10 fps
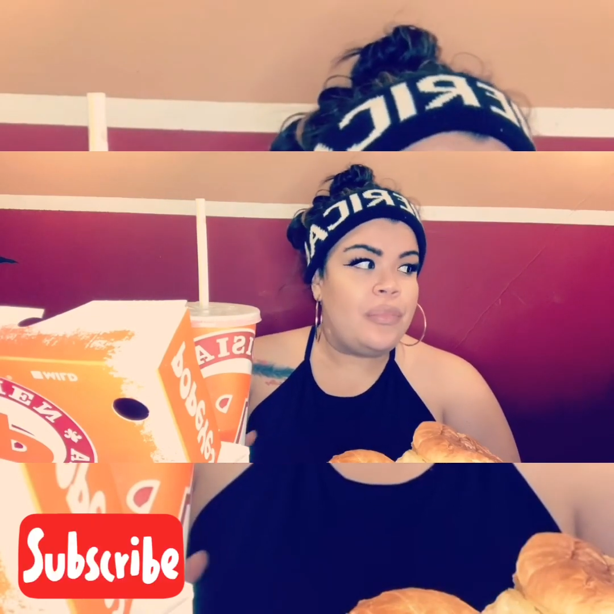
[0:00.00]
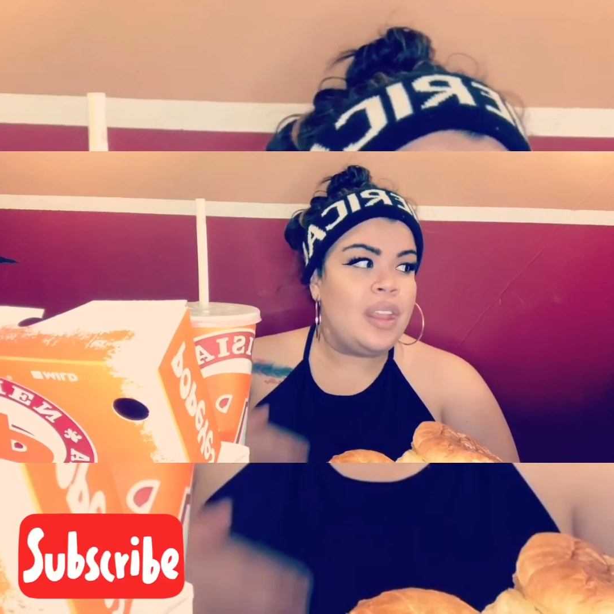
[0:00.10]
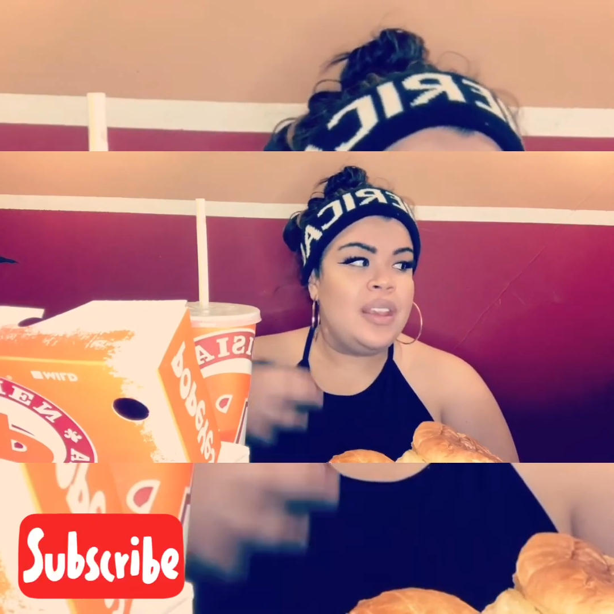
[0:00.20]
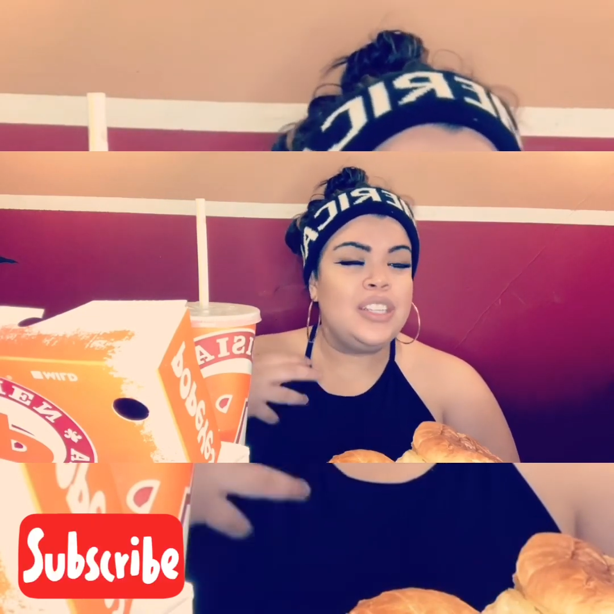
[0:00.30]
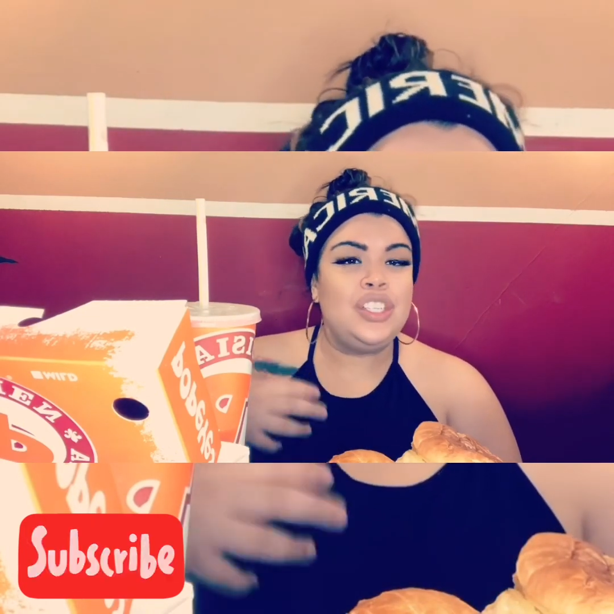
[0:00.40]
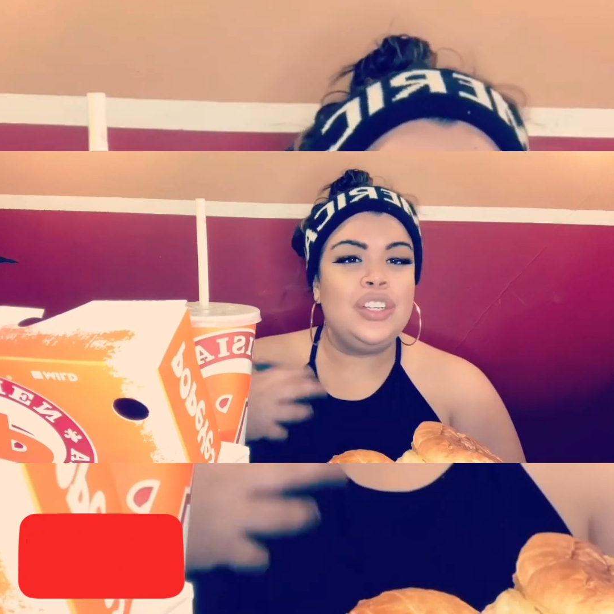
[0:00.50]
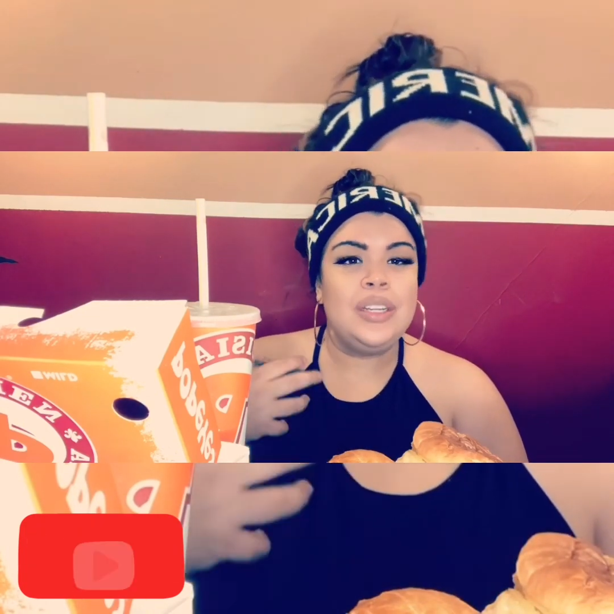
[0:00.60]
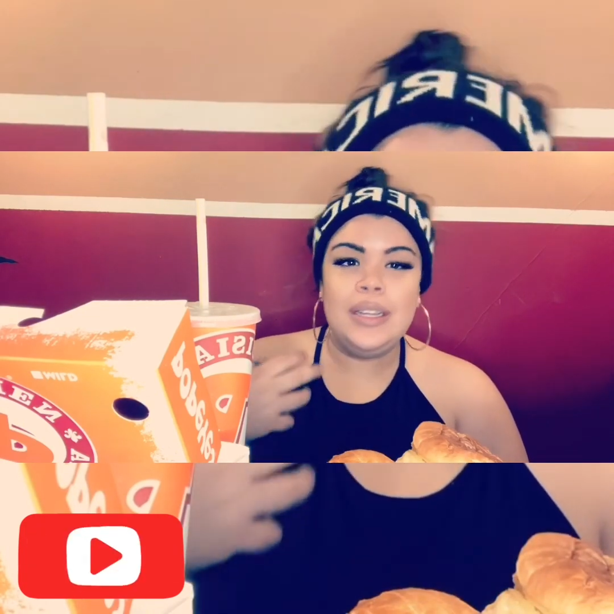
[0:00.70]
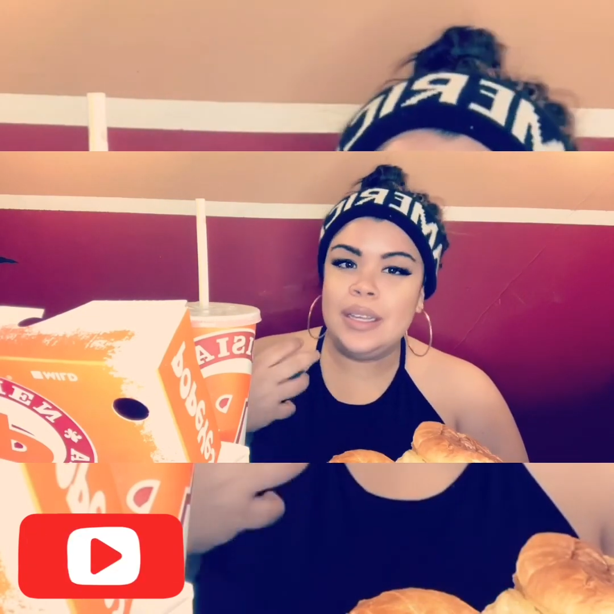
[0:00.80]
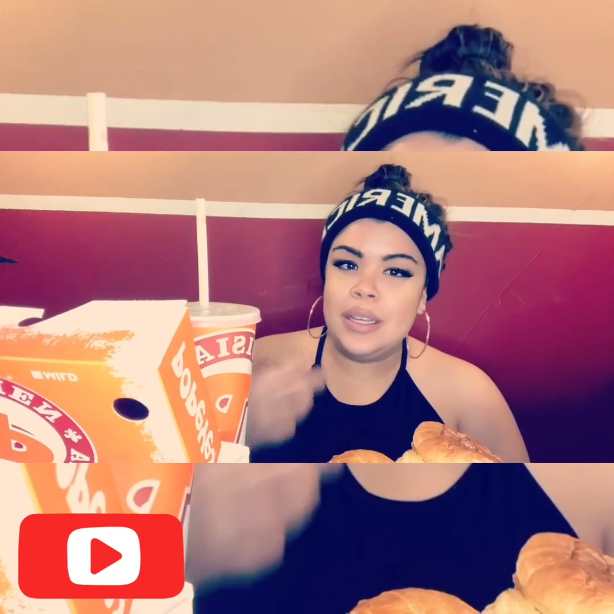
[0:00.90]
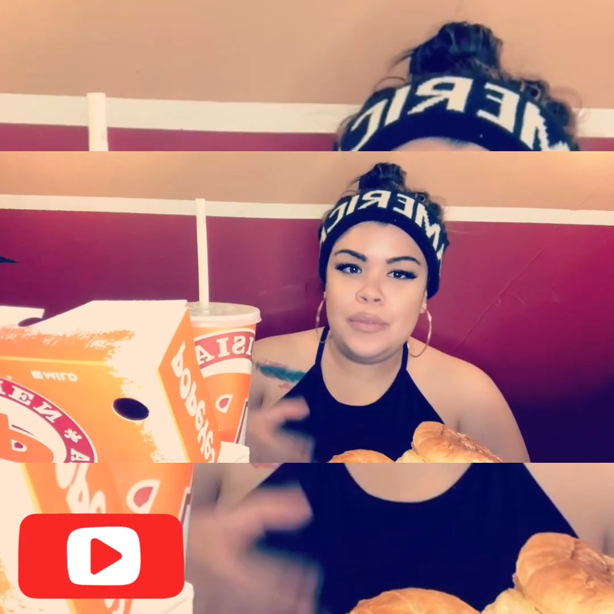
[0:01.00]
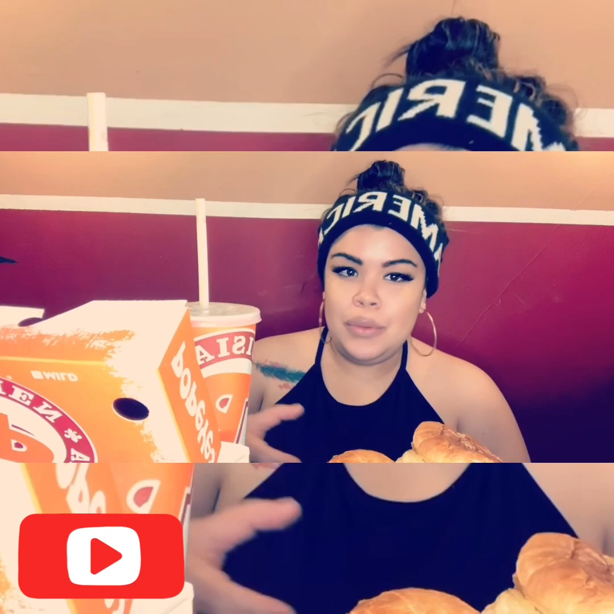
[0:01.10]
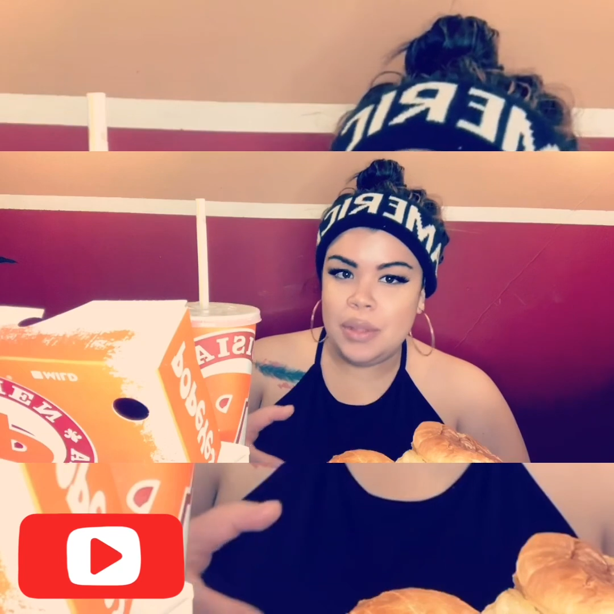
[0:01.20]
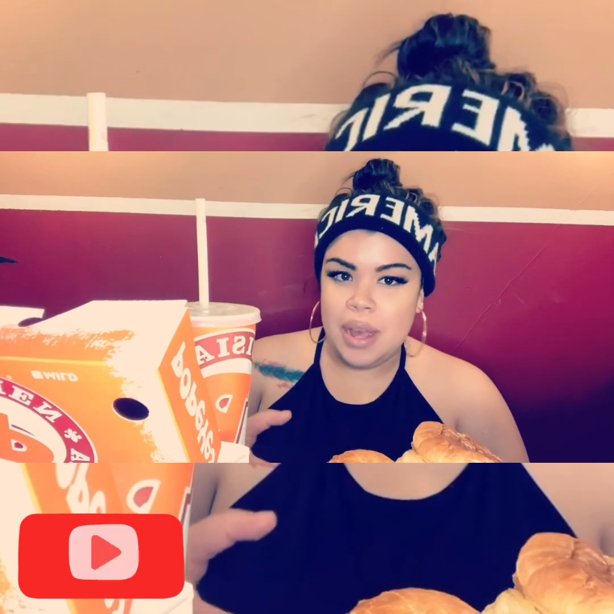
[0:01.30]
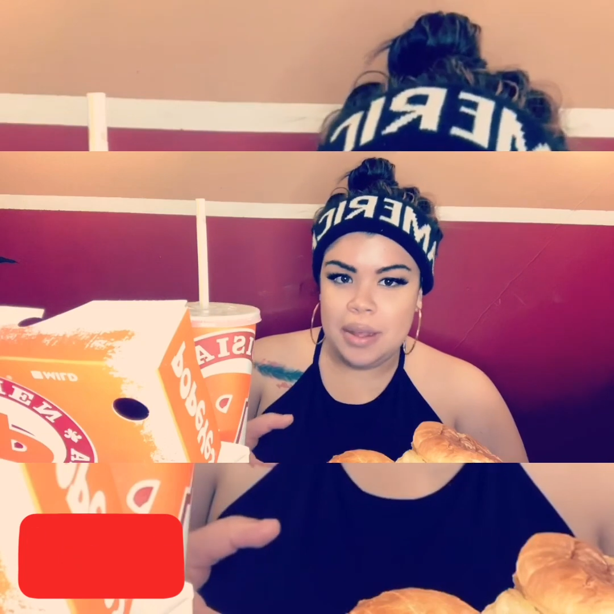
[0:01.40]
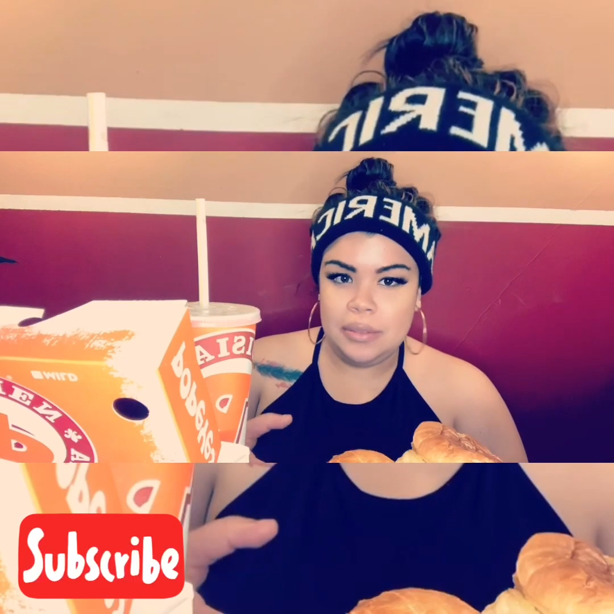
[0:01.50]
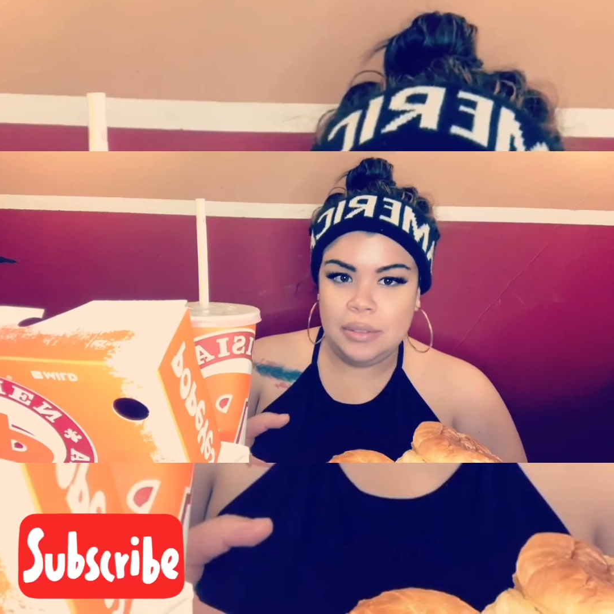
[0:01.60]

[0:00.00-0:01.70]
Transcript: Yeah, she couldn't give you that